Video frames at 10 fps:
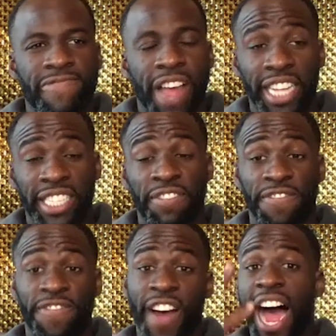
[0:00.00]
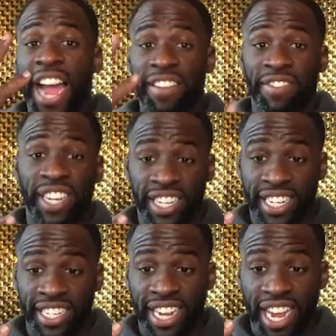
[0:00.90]
That's 5
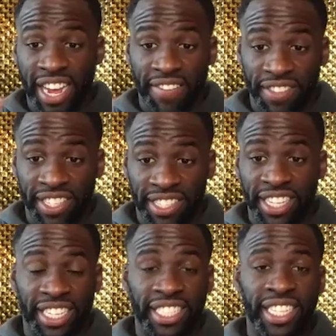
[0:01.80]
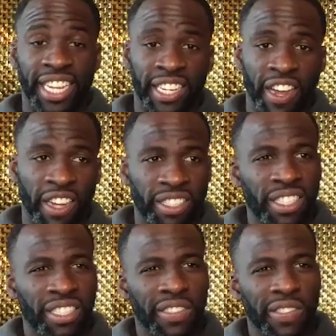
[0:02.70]
of the 16 losses.